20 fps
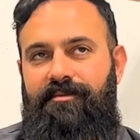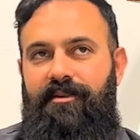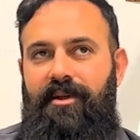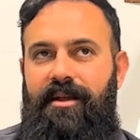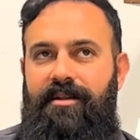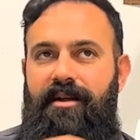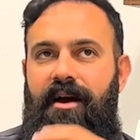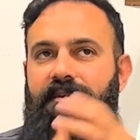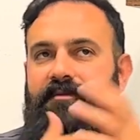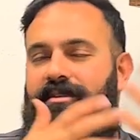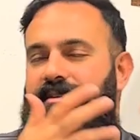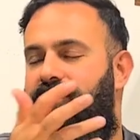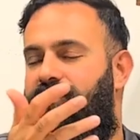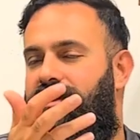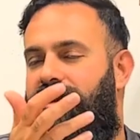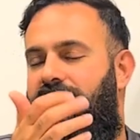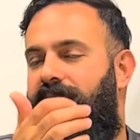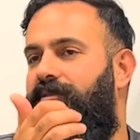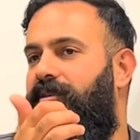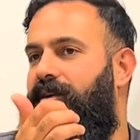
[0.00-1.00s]
right? Obviously you're
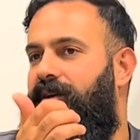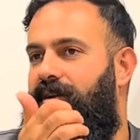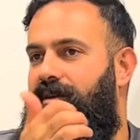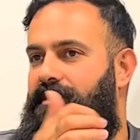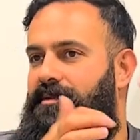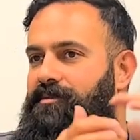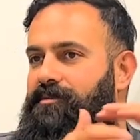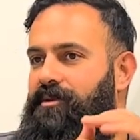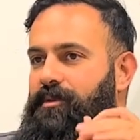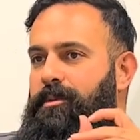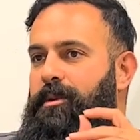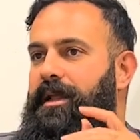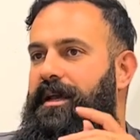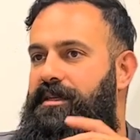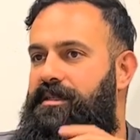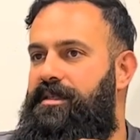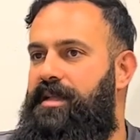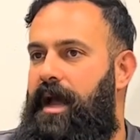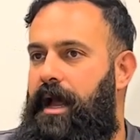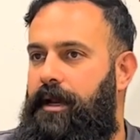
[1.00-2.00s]
never going to
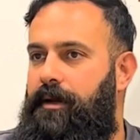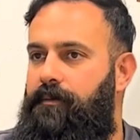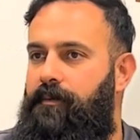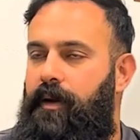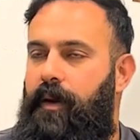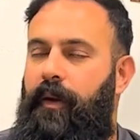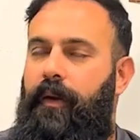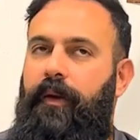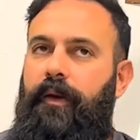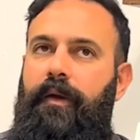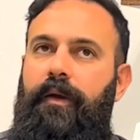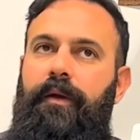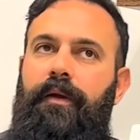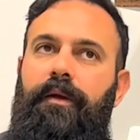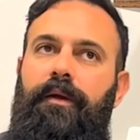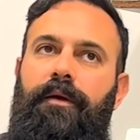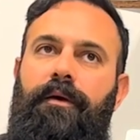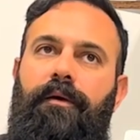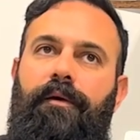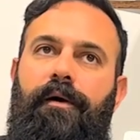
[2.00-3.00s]
replace that, right? Yeah.
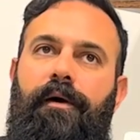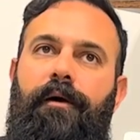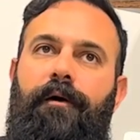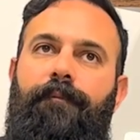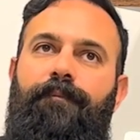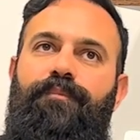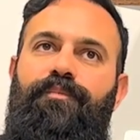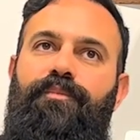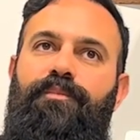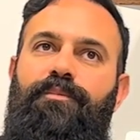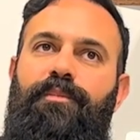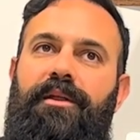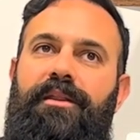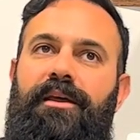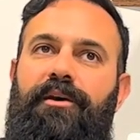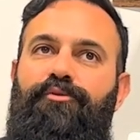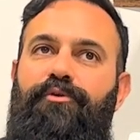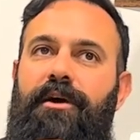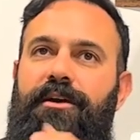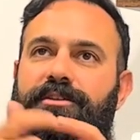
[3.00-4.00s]
Um, but
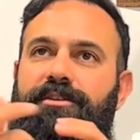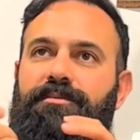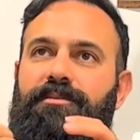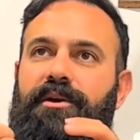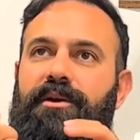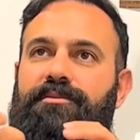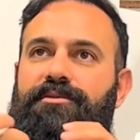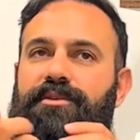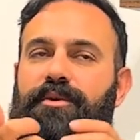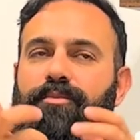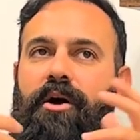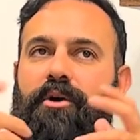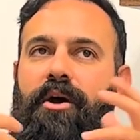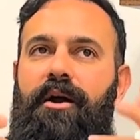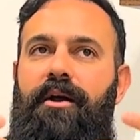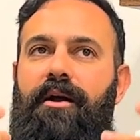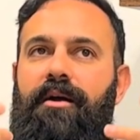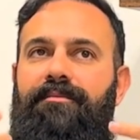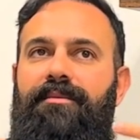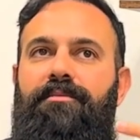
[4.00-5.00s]
the question becomes, um,
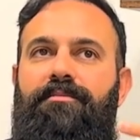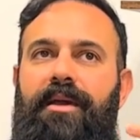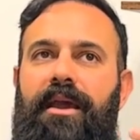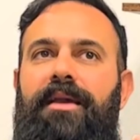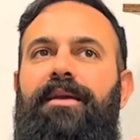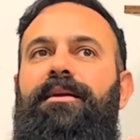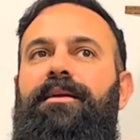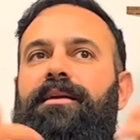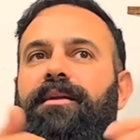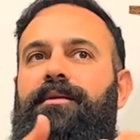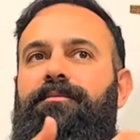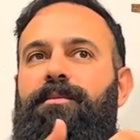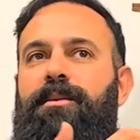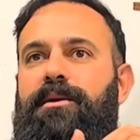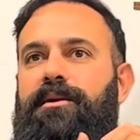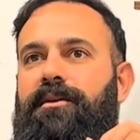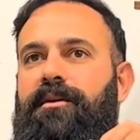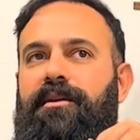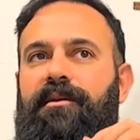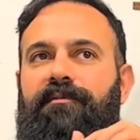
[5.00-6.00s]
why are we making a
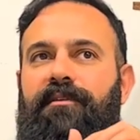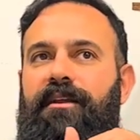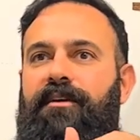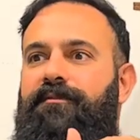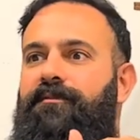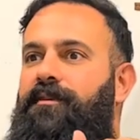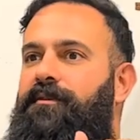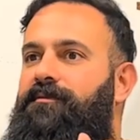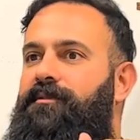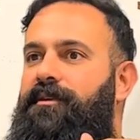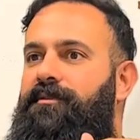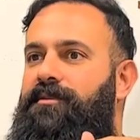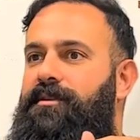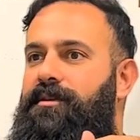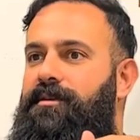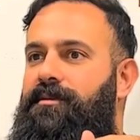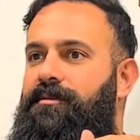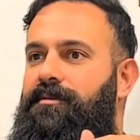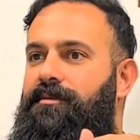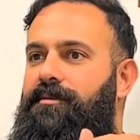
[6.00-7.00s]
million of an F-150,
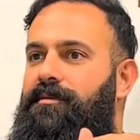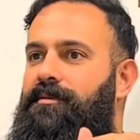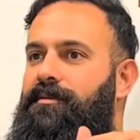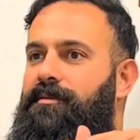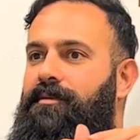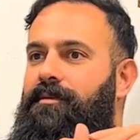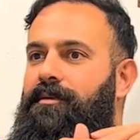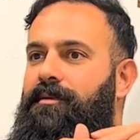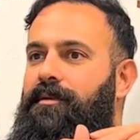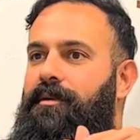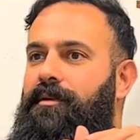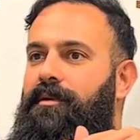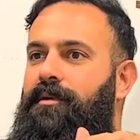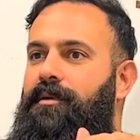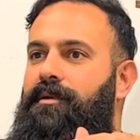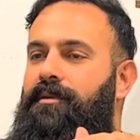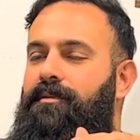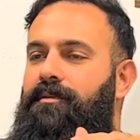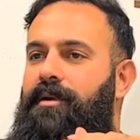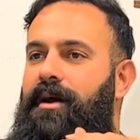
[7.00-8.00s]

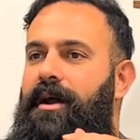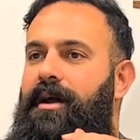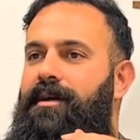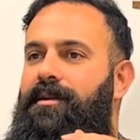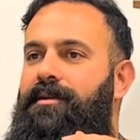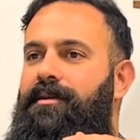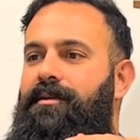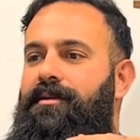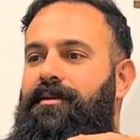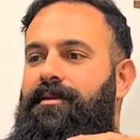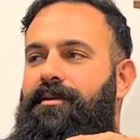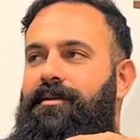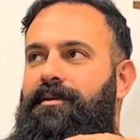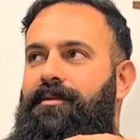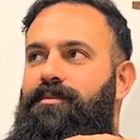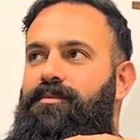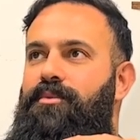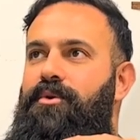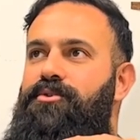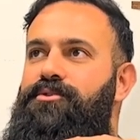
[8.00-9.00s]
right?
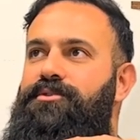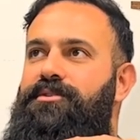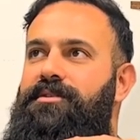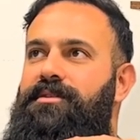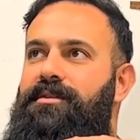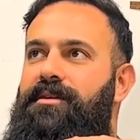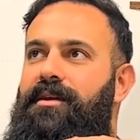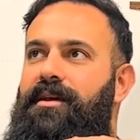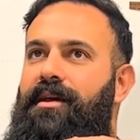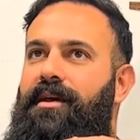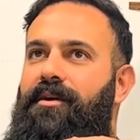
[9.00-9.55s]
Most